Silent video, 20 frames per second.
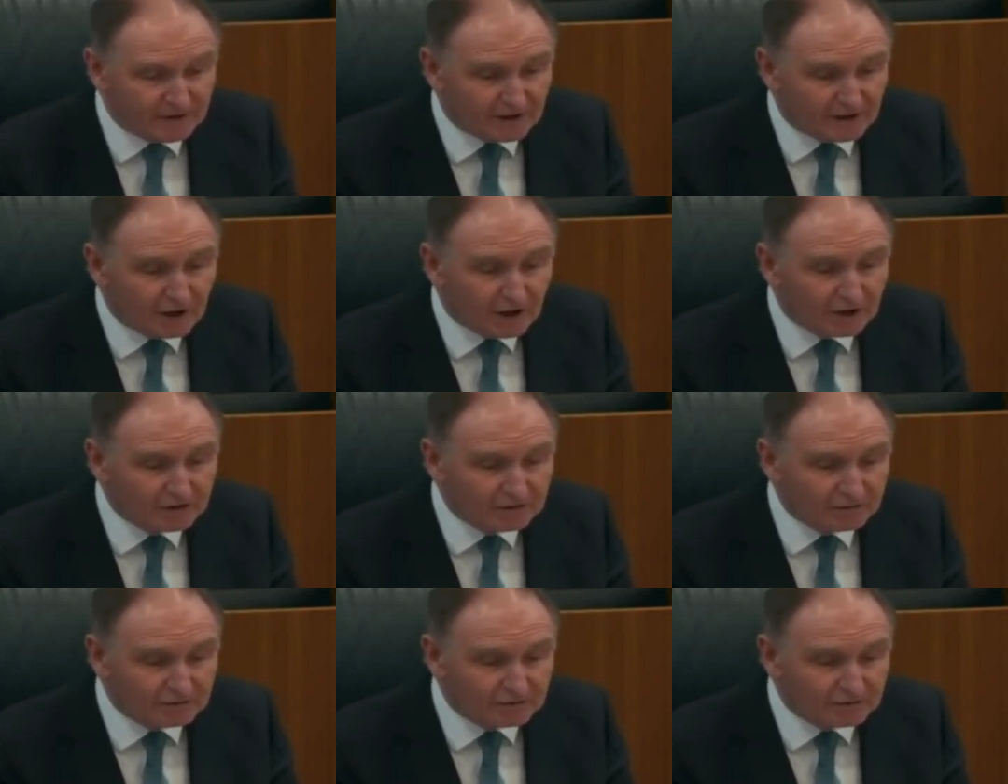They
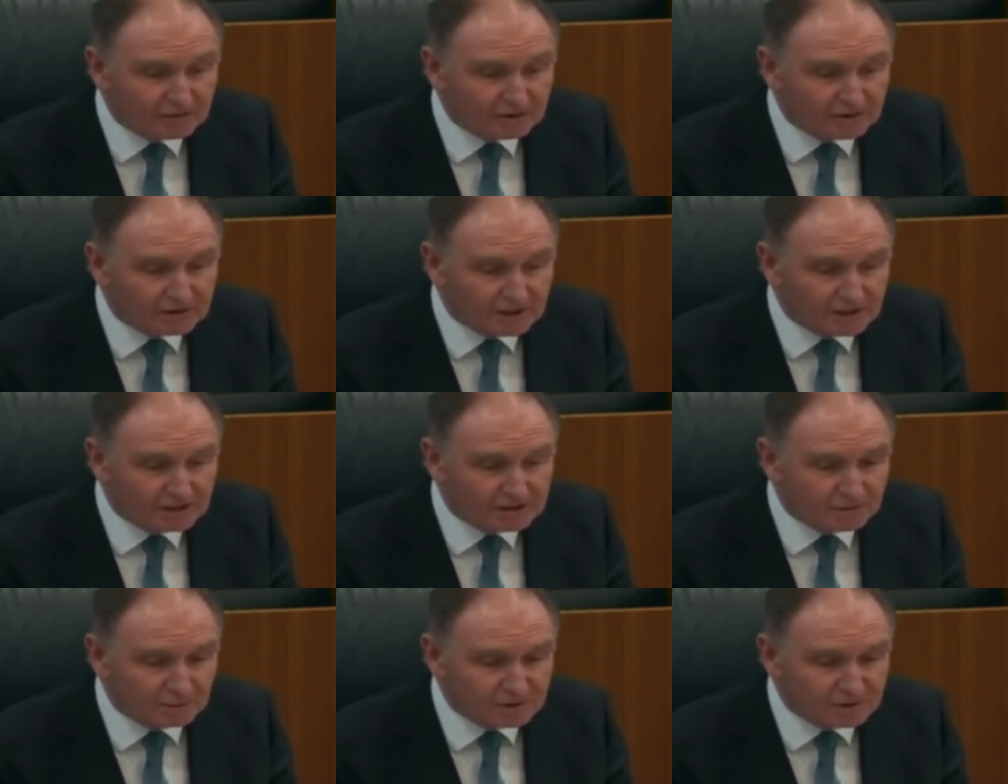argued that the
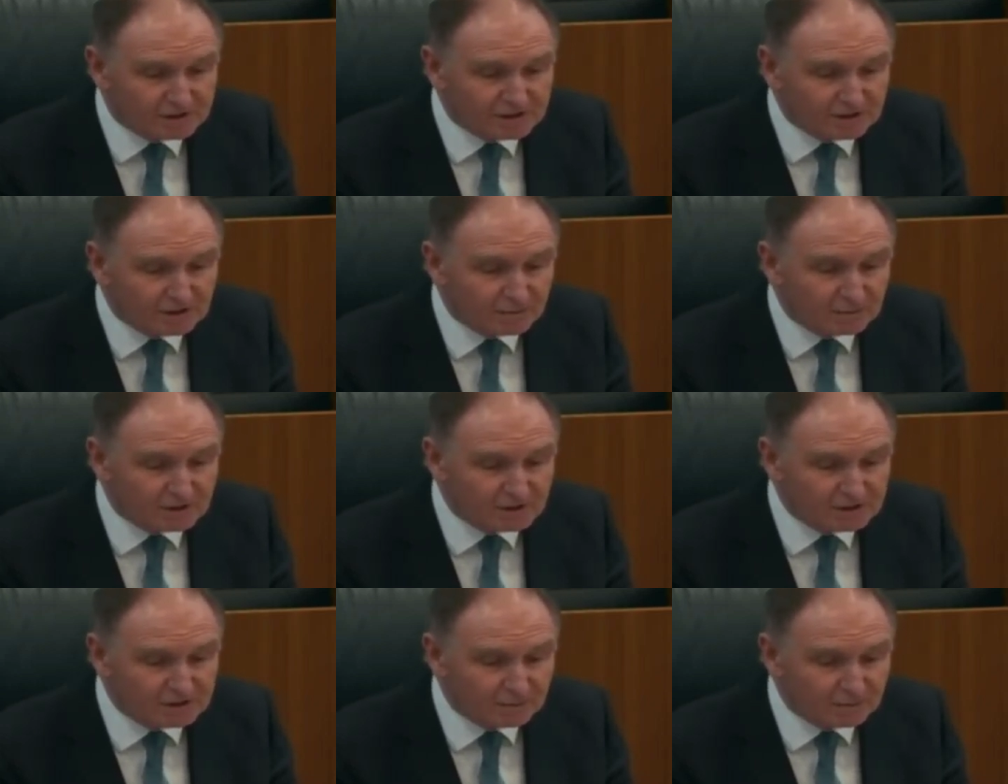data was
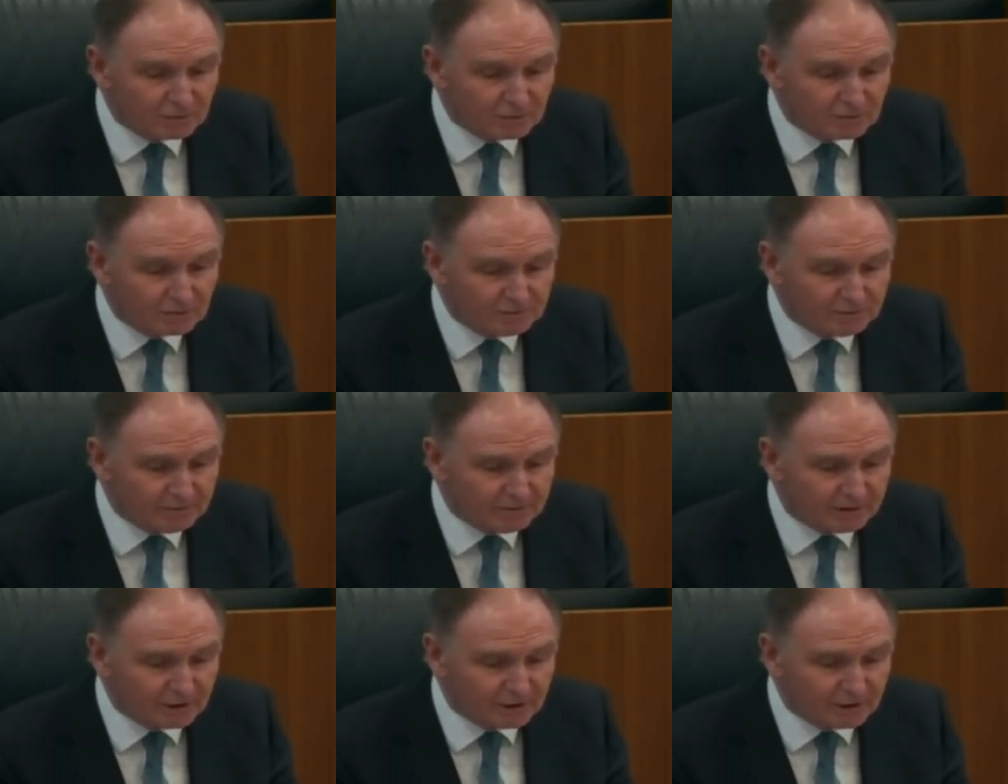inadmissible